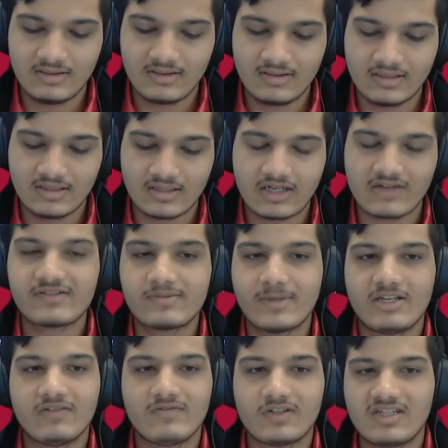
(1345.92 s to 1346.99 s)

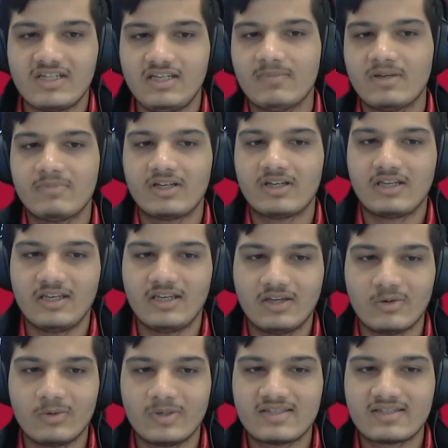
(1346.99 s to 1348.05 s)
lifespan of a team member, it
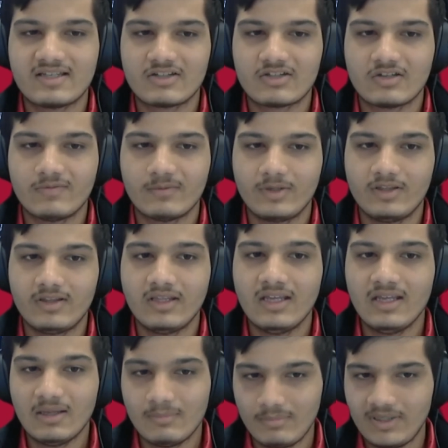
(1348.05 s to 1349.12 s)
always starts off with
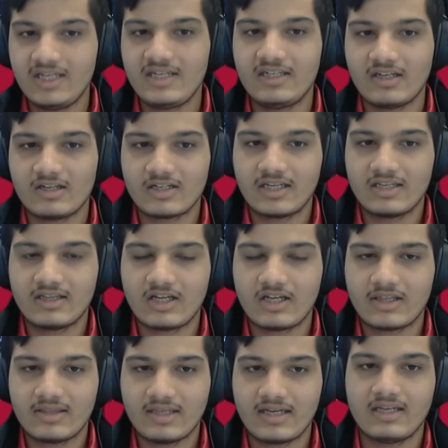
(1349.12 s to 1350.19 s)
being young and
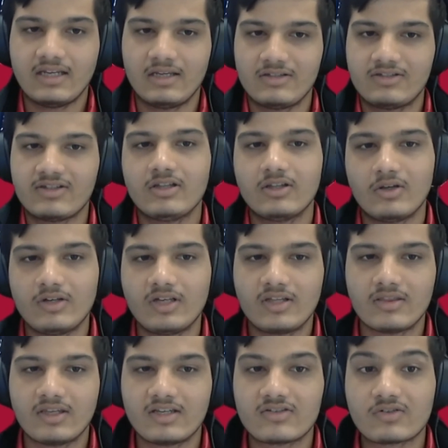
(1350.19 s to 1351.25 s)
like that, to learning
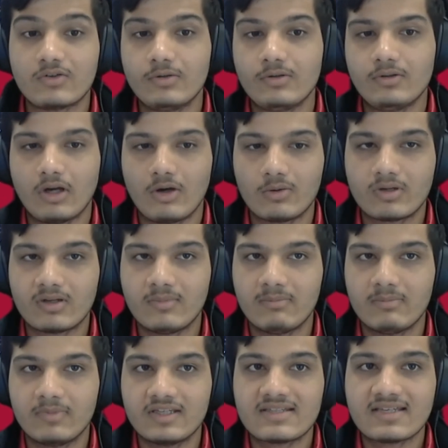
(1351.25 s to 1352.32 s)
things through older
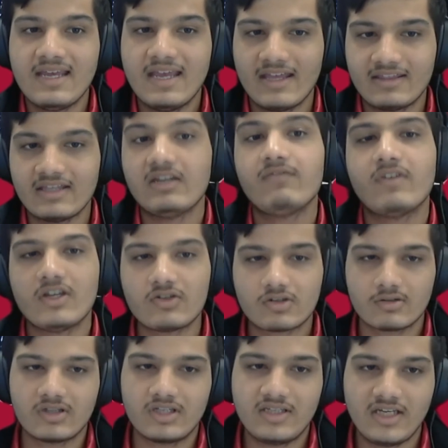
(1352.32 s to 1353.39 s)
members, and then
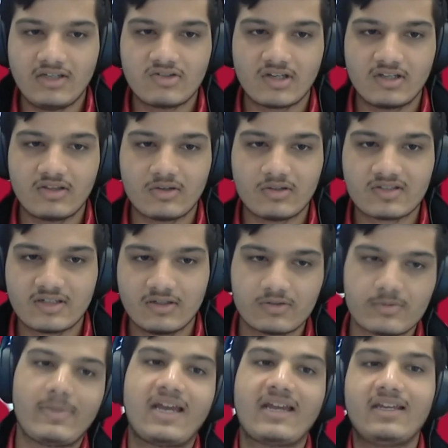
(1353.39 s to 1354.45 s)
eventually teaching those
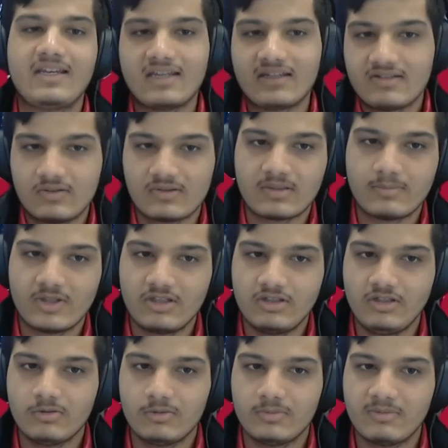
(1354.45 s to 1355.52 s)
skills back again to some of the
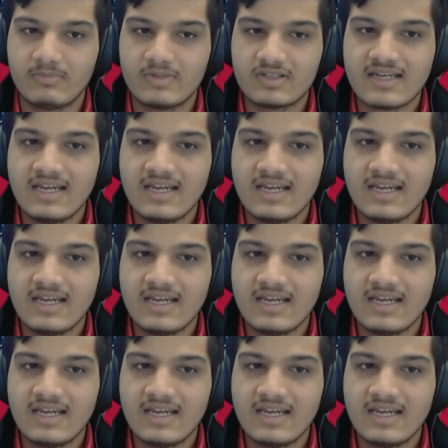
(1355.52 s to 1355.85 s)
newer members.